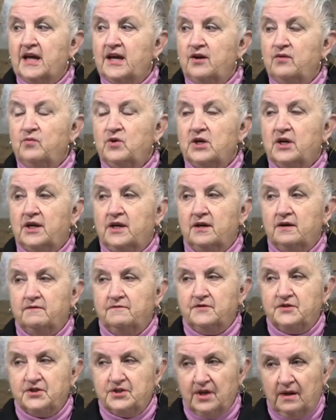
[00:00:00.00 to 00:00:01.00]
he would
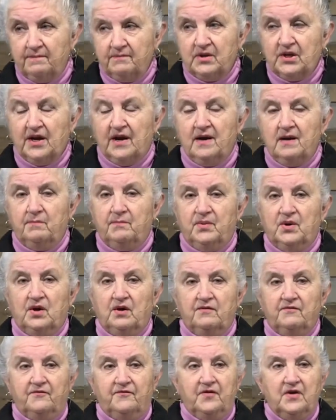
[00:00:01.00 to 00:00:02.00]
give some type
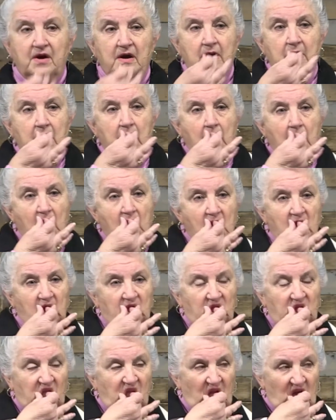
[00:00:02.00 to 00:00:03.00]
of
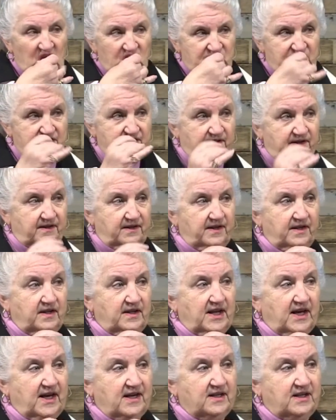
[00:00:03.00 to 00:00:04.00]
lesson
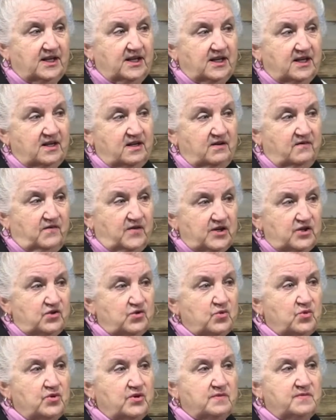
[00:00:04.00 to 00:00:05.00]
that the
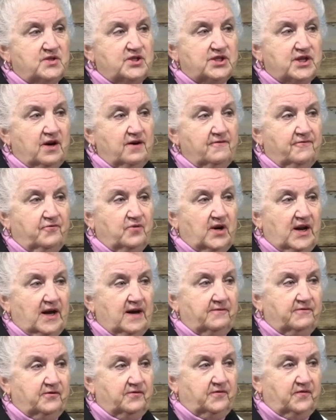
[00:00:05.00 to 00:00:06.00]
individual themselves would
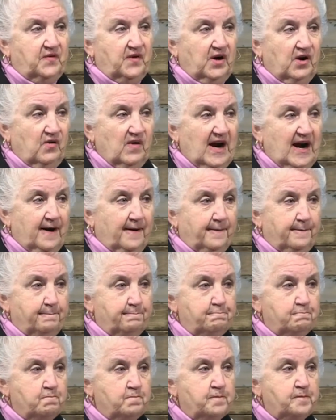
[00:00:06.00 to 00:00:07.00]
have to figure out.
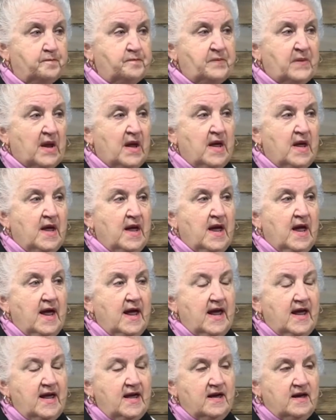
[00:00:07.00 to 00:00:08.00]

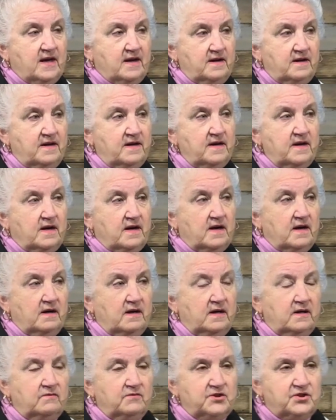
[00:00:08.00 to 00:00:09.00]
And
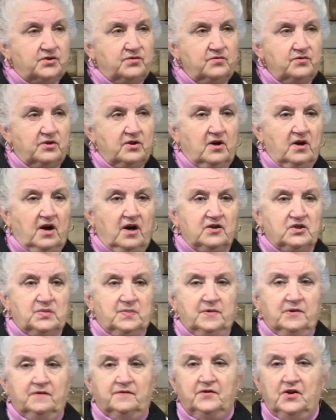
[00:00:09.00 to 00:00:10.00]
it was through the
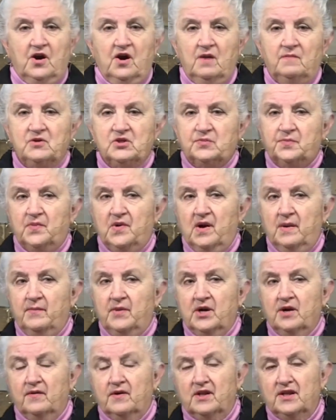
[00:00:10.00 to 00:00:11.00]
Gospel of Thomas
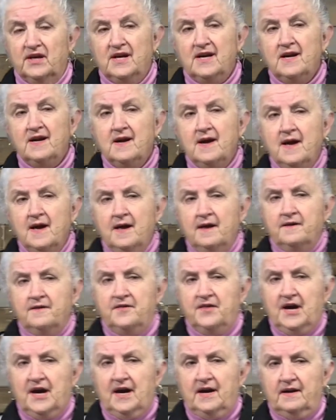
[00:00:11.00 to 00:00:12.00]
primarily
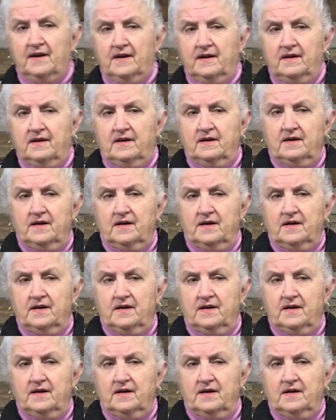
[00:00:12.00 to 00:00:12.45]
that